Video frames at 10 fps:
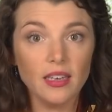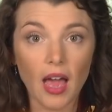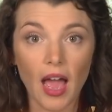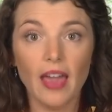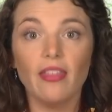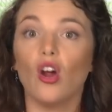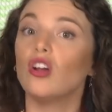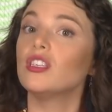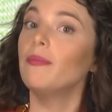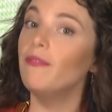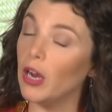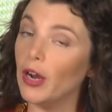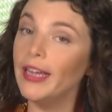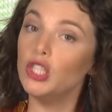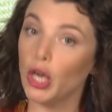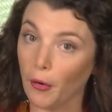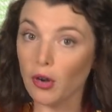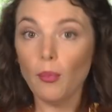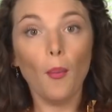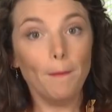deny there are some very
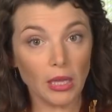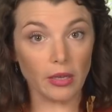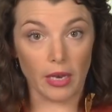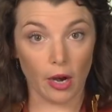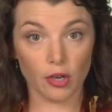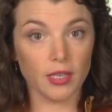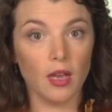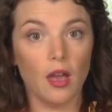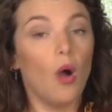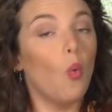charitable billionaires.